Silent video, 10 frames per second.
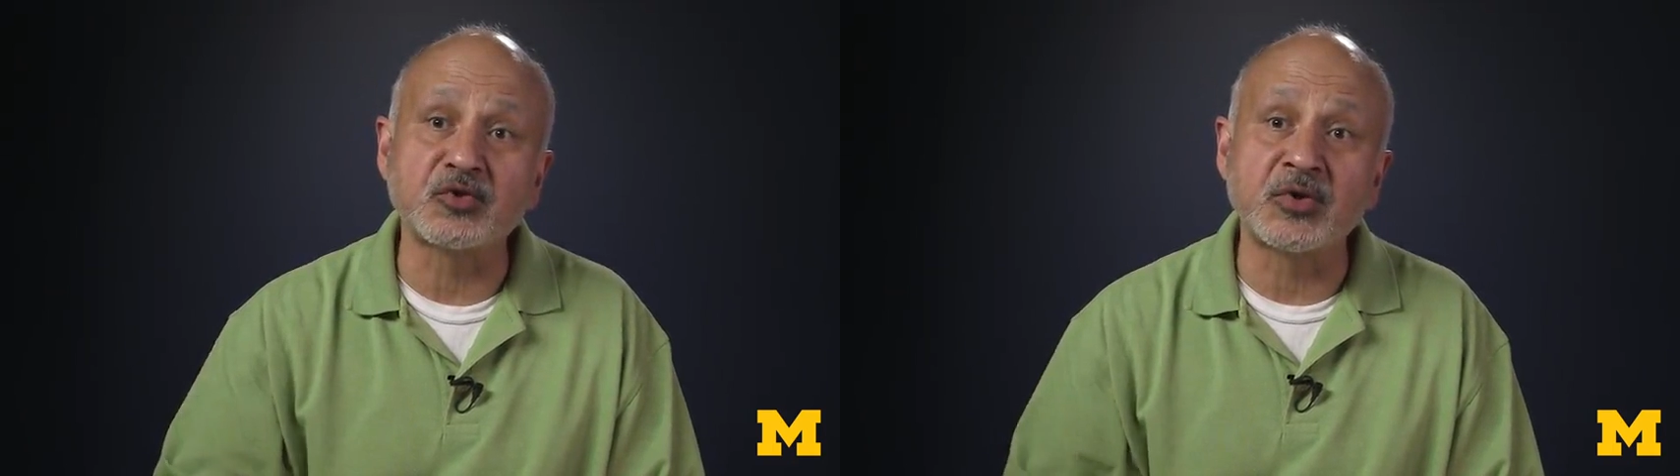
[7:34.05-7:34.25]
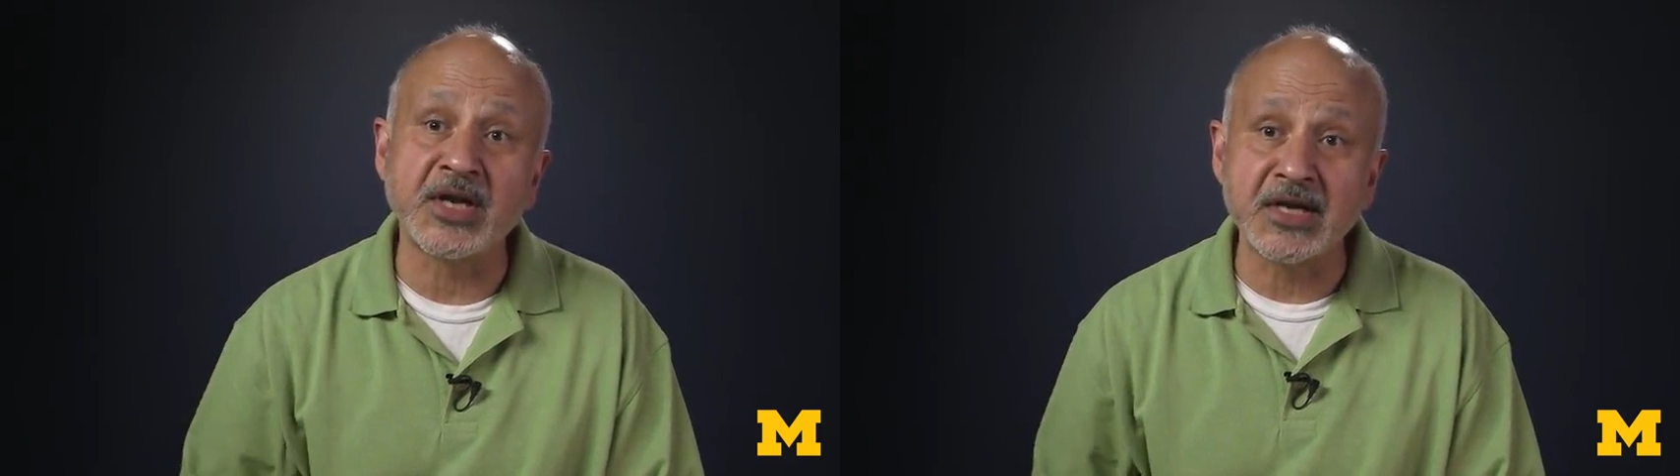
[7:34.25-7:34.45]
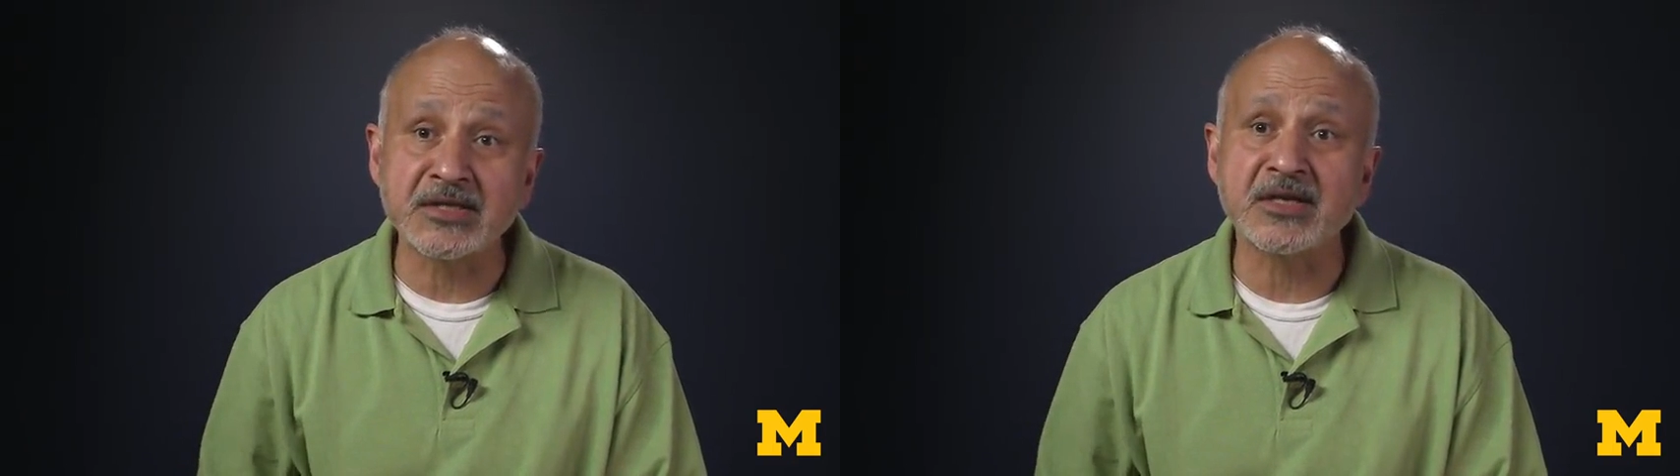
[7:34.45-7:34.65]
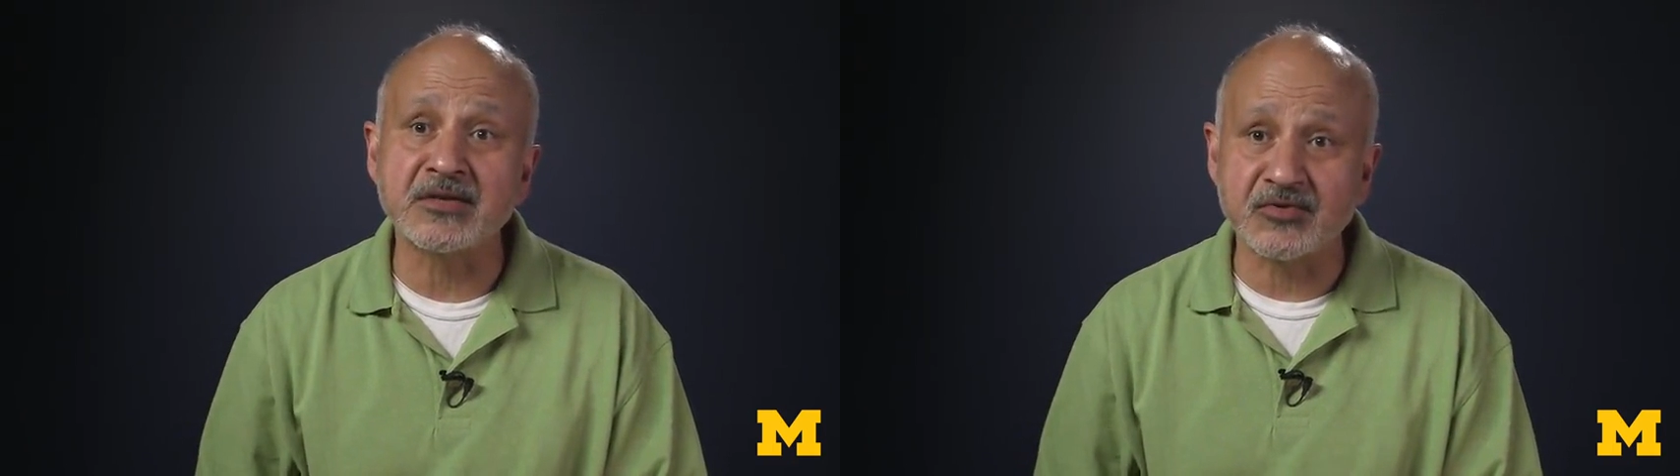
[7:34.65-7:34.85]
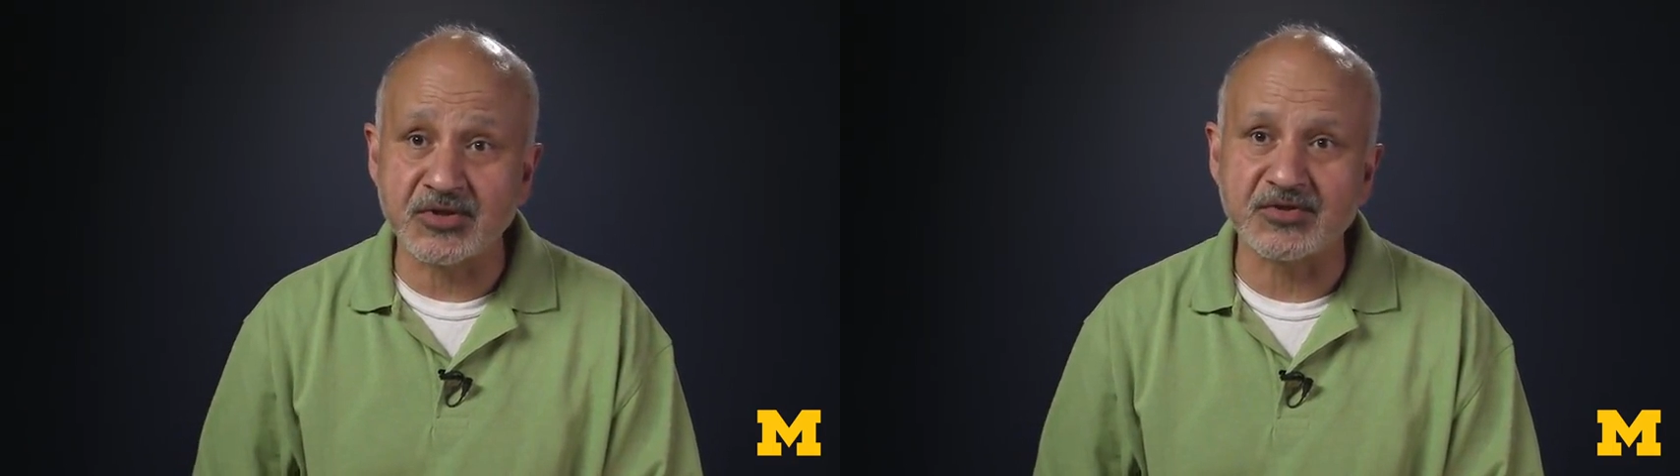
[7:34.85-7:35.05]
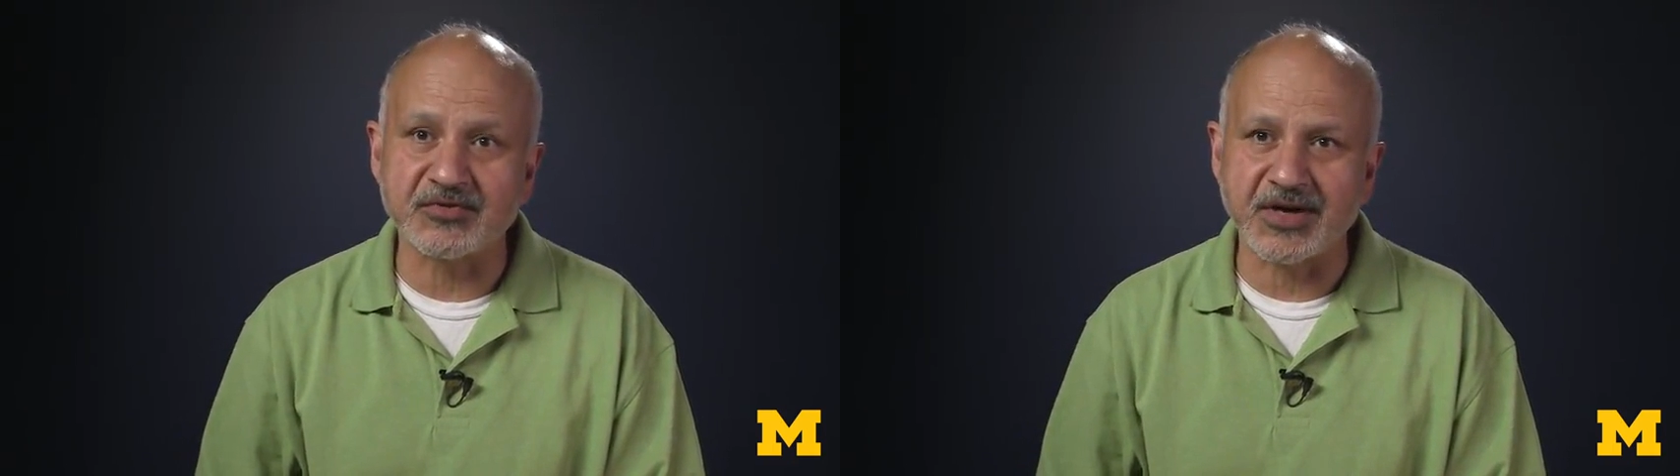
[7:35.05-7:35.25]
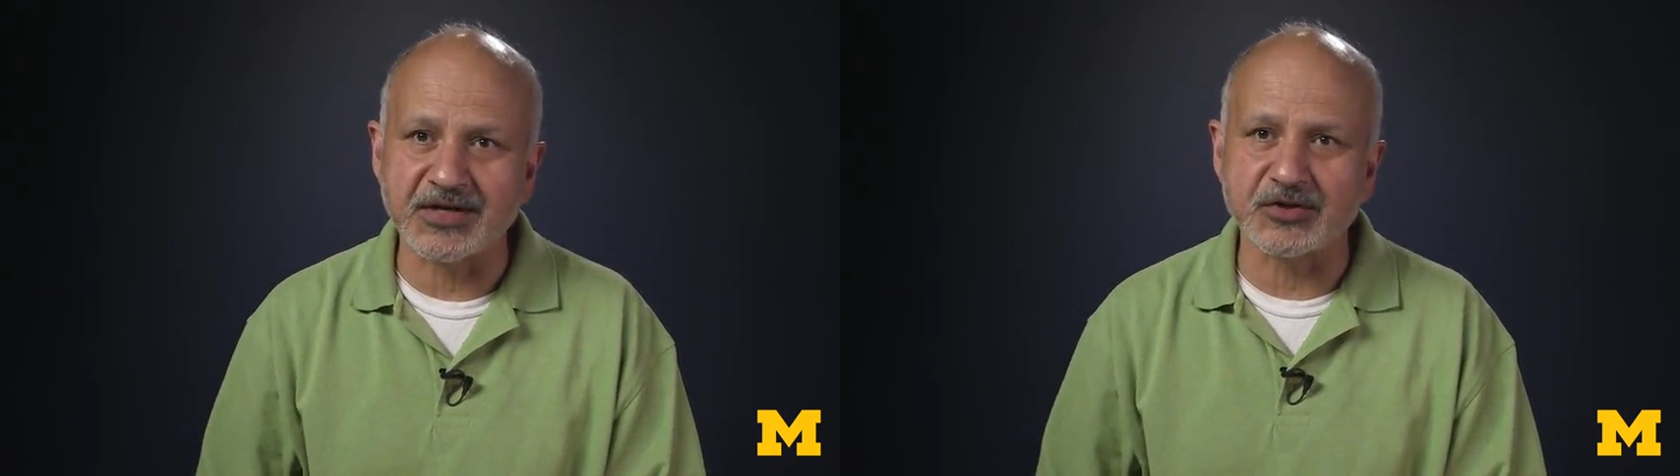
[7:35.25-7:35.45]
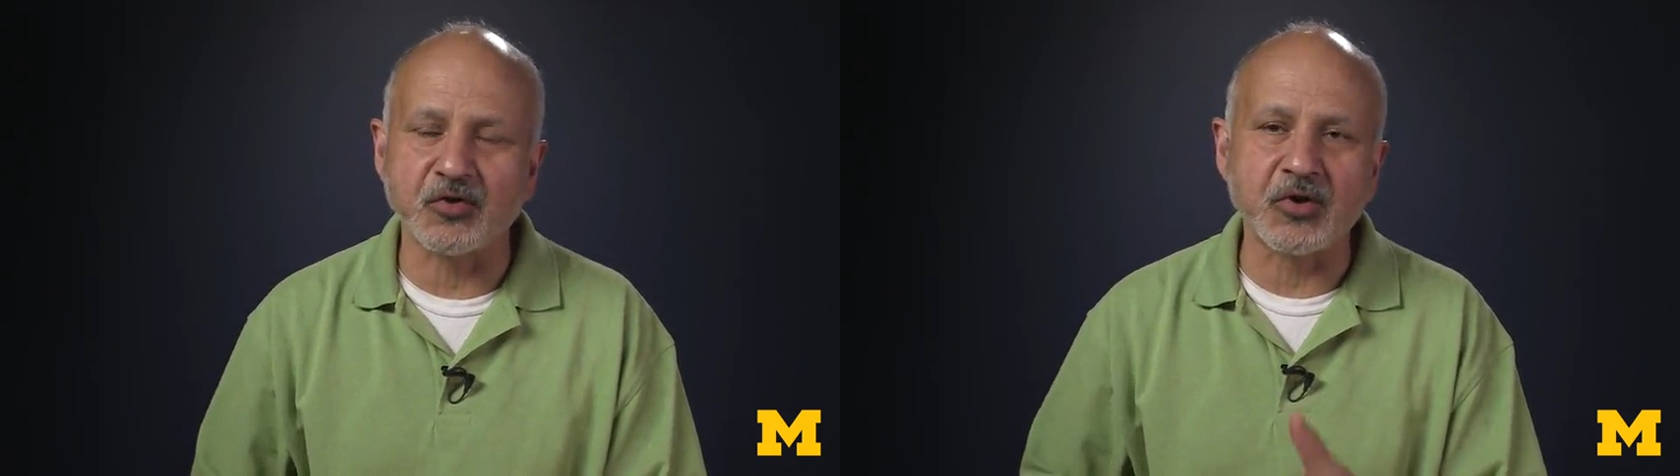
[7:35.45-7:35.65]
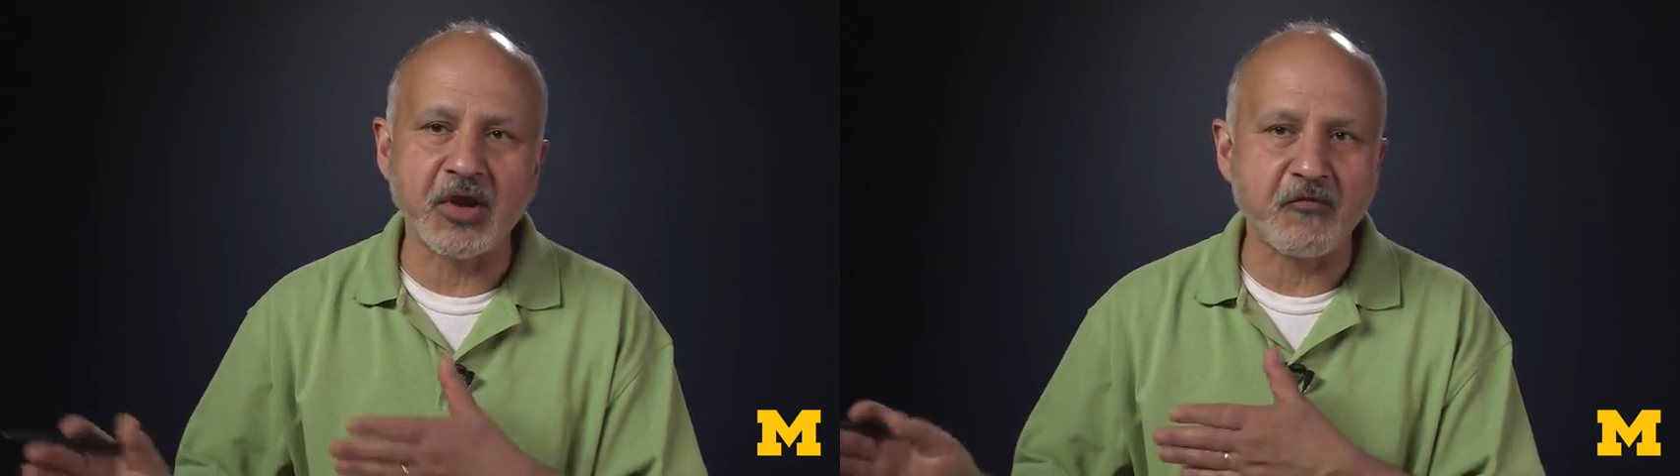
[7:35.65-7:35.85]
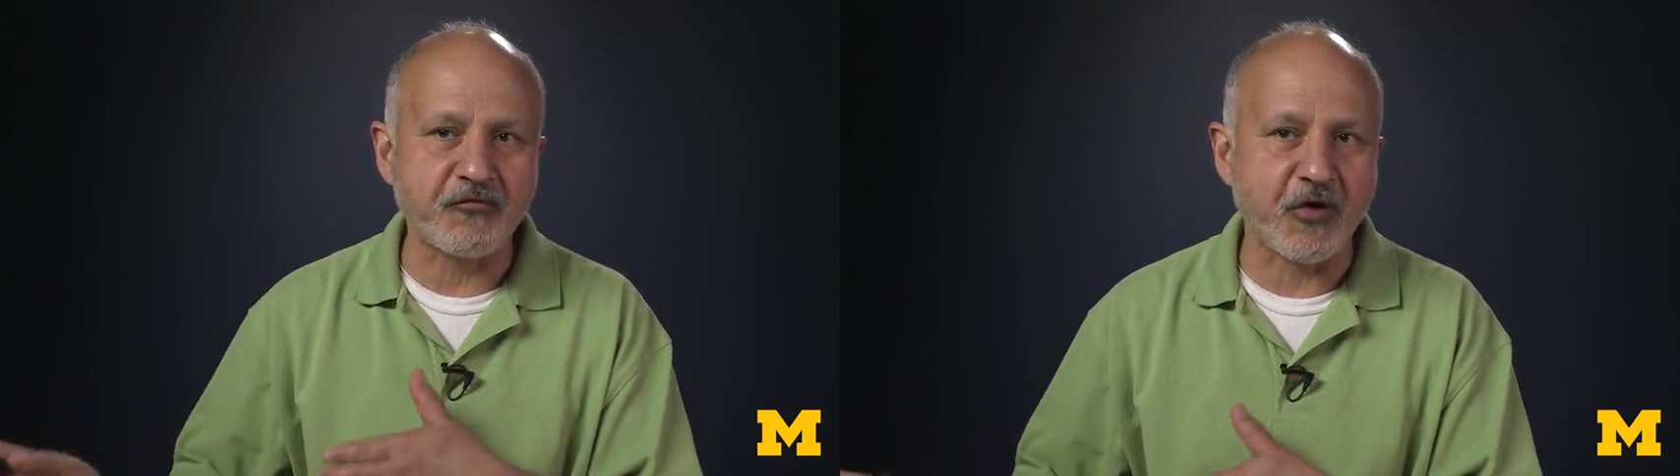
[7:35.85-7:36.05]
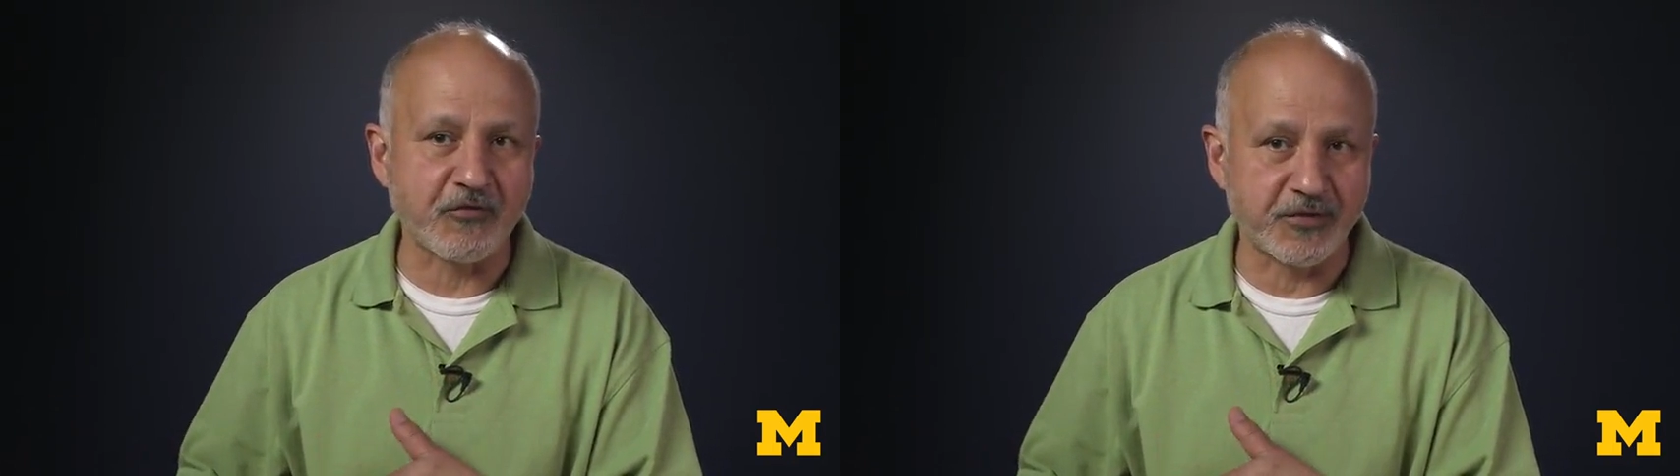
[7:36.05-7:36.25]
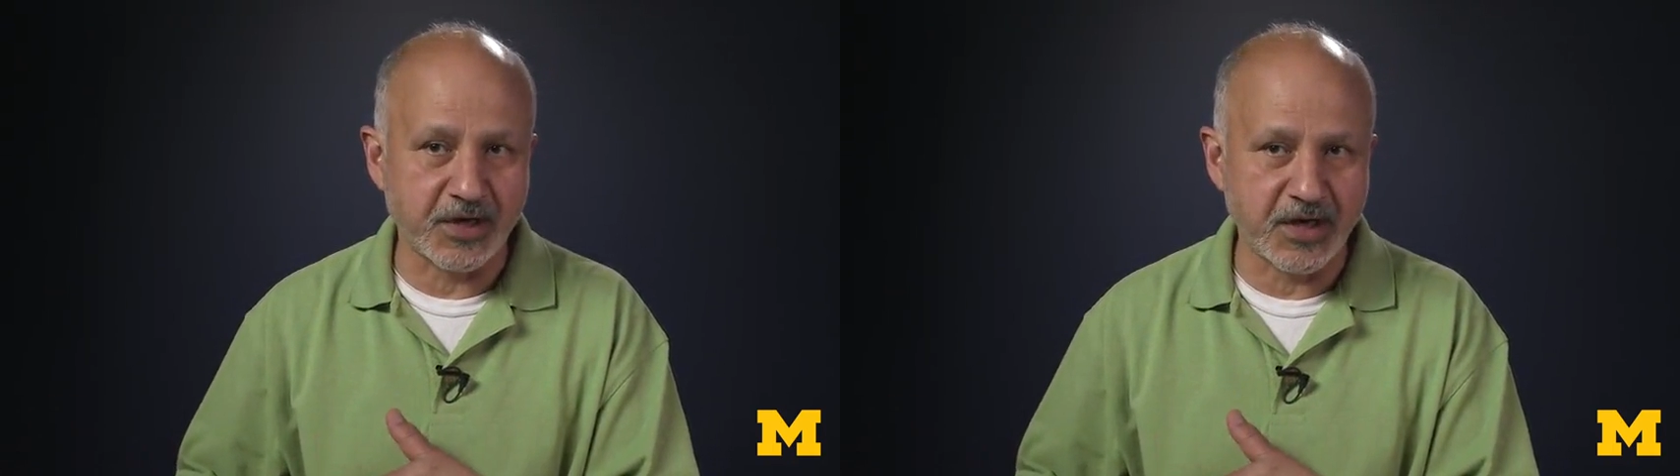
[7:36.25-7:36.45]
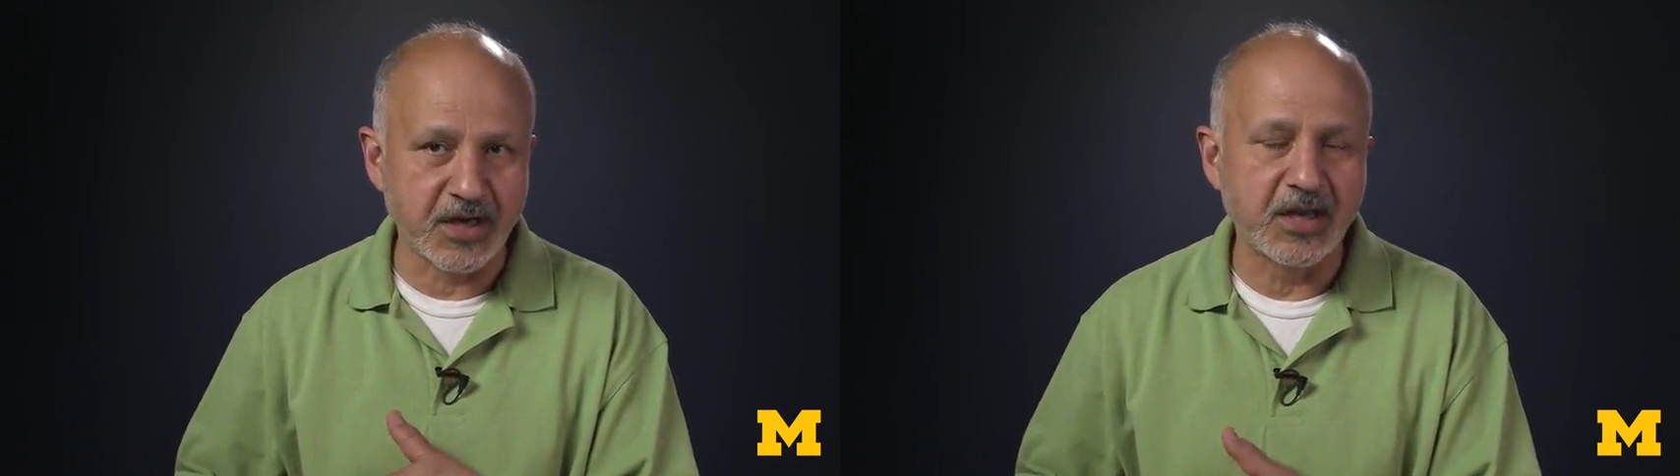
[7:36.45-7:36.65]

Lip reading: today's interest rates looking forward.